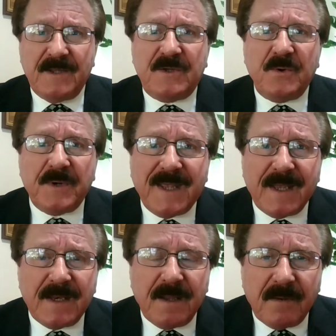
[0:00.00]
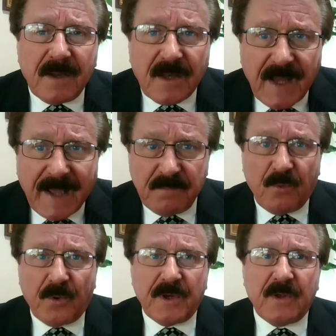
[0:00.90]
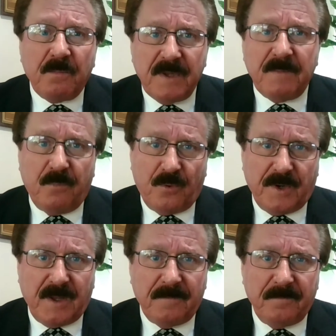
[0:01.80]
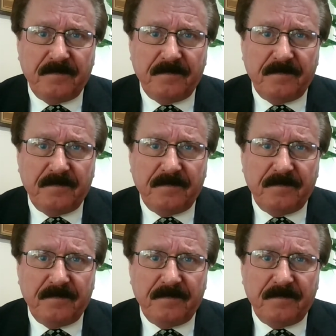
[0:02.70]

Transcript: Do it again late morning or mid morning.